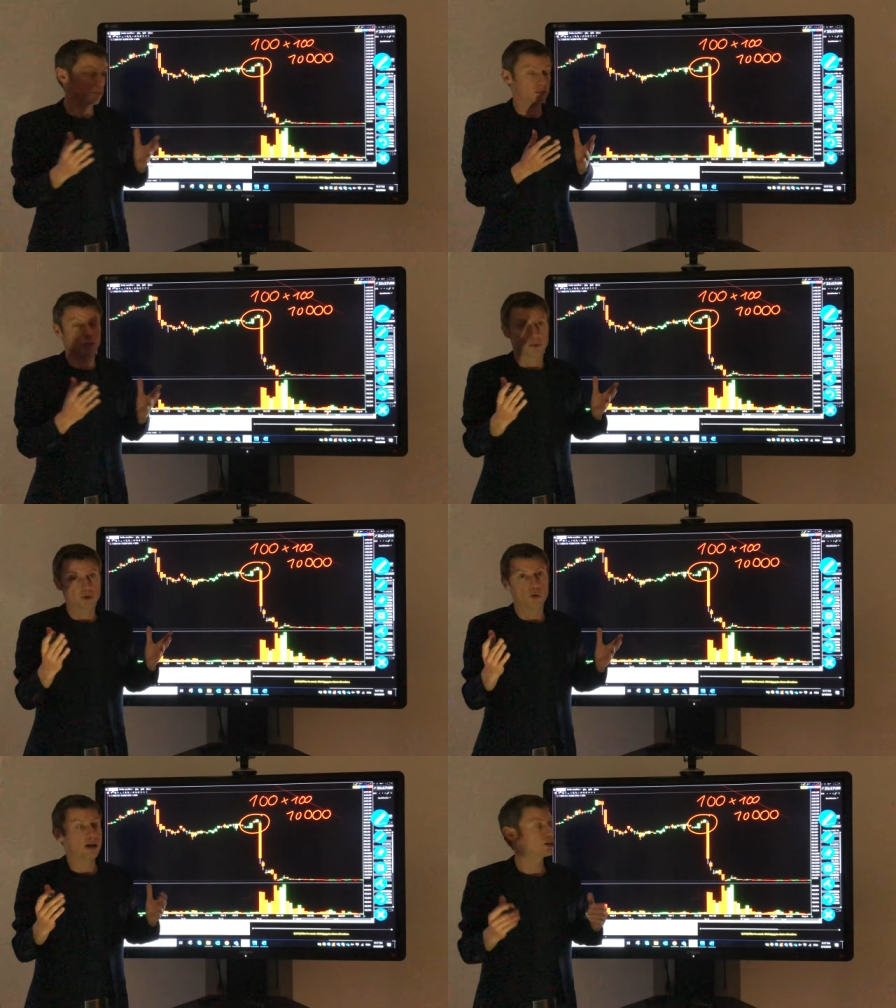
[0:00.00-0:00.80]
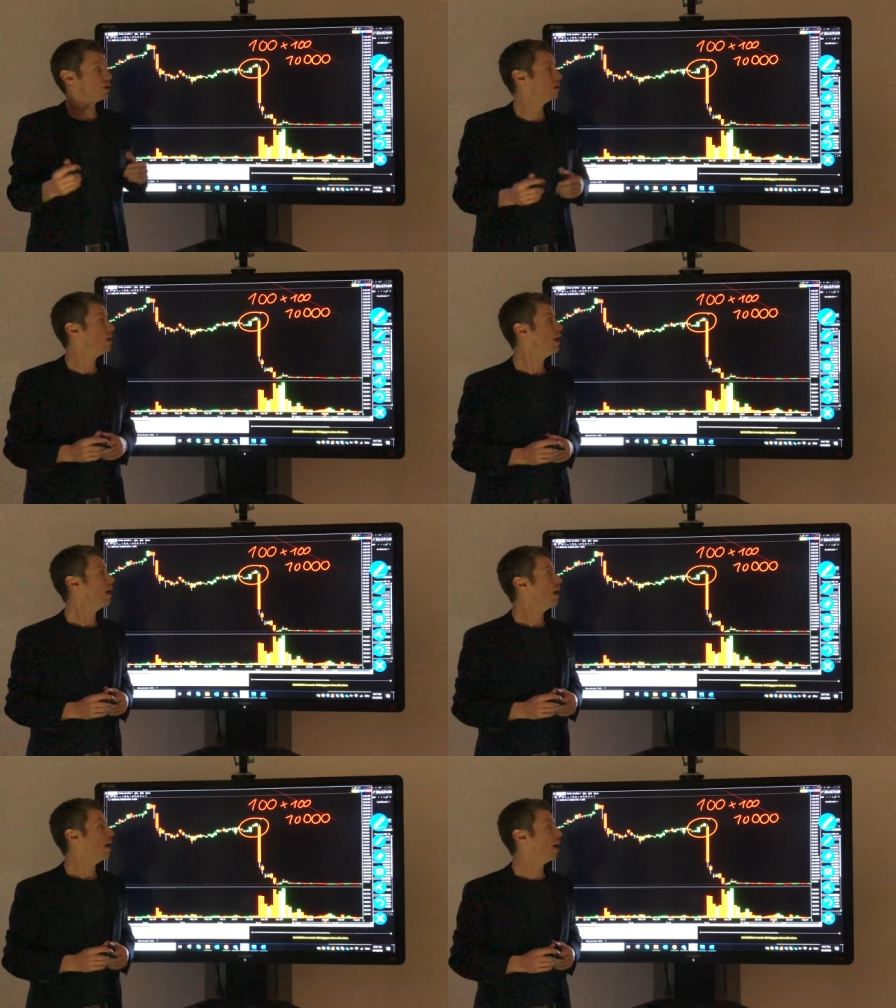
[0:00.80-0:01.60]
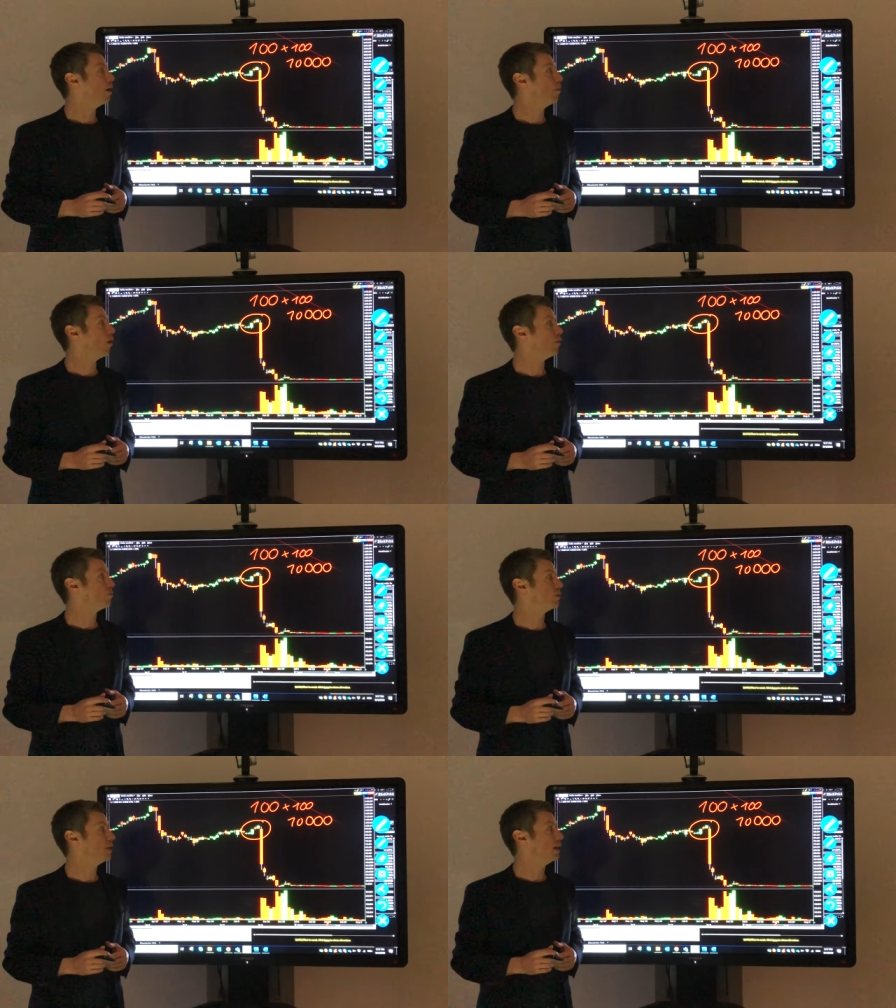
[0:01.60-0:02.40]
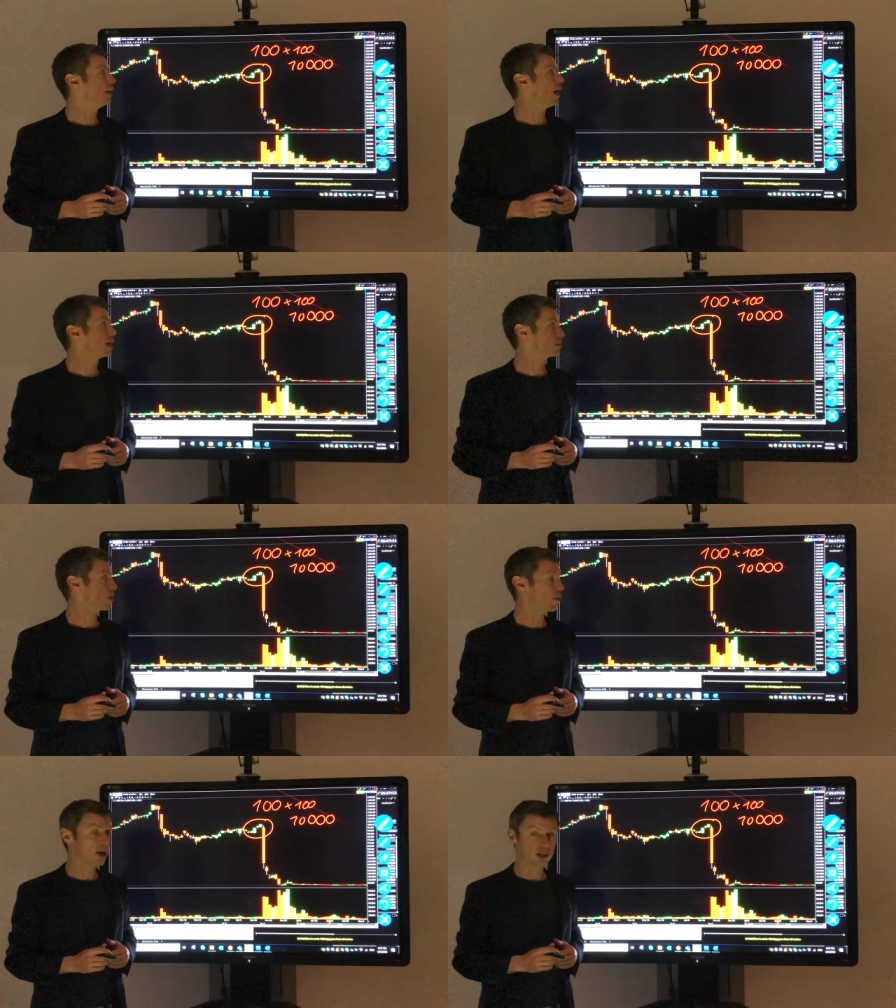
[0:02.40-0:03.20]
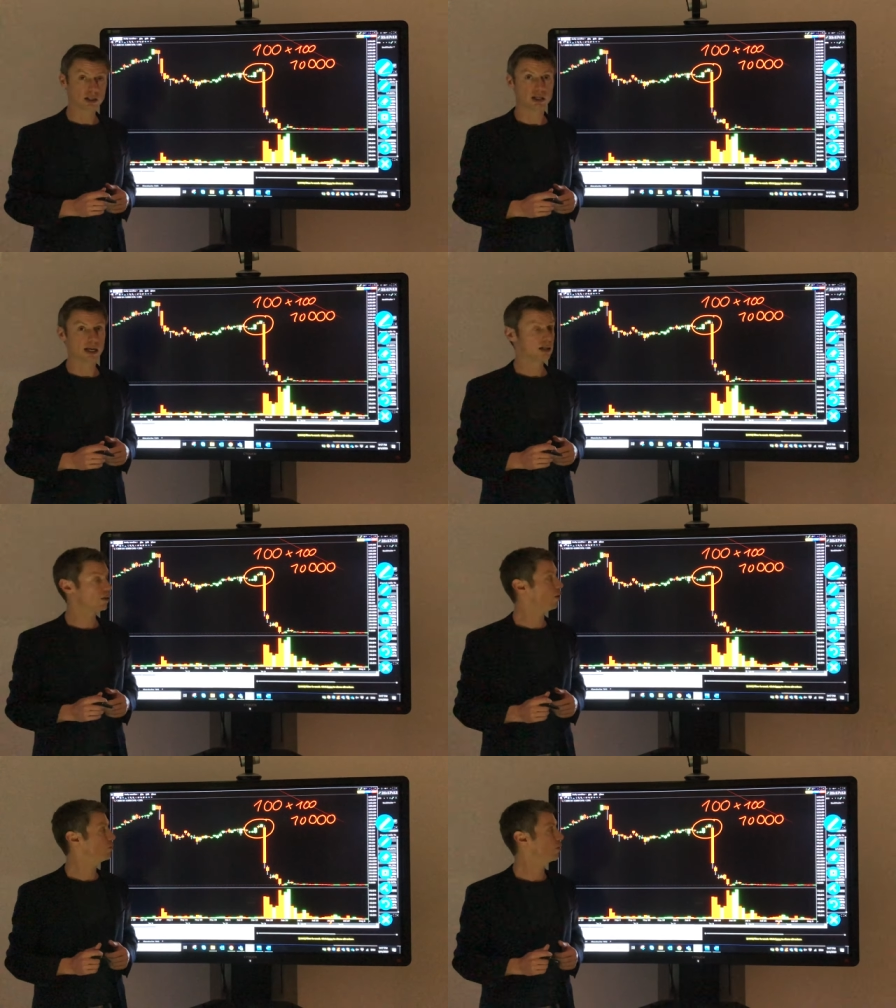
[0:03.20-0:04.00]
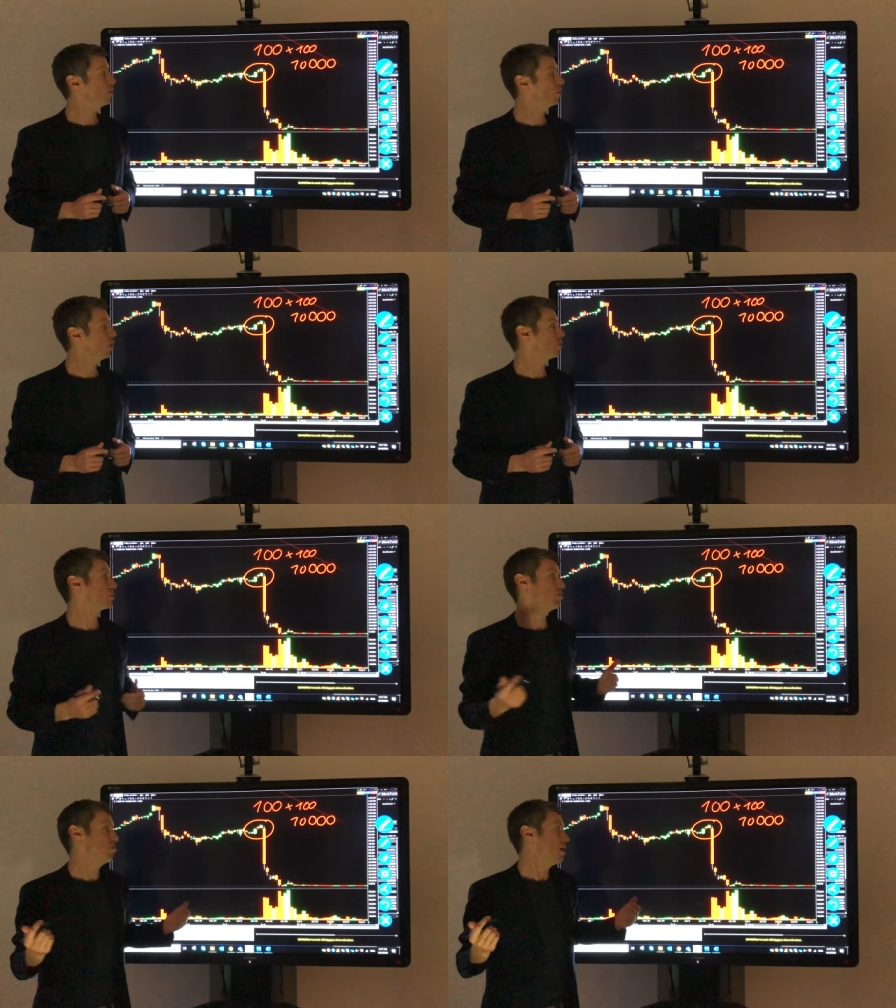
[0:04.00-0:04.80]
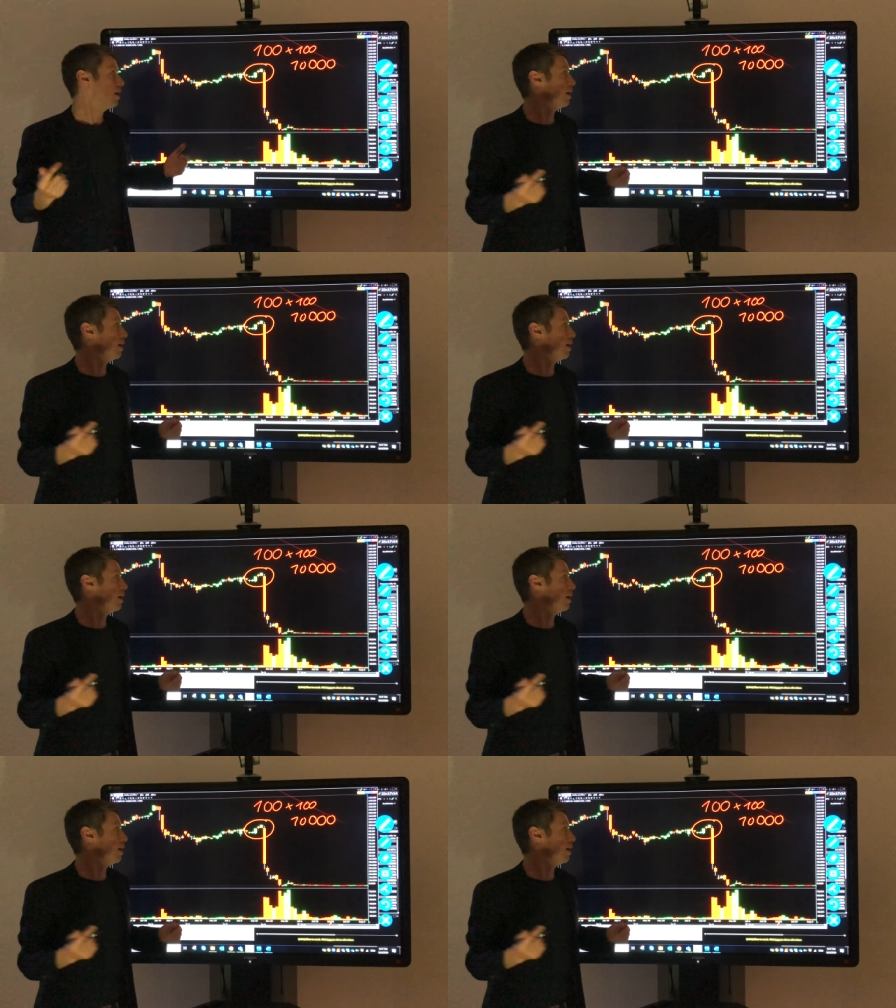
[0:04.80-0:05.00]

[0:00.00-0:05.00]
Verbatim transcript: for duration of the expiration date of your put option,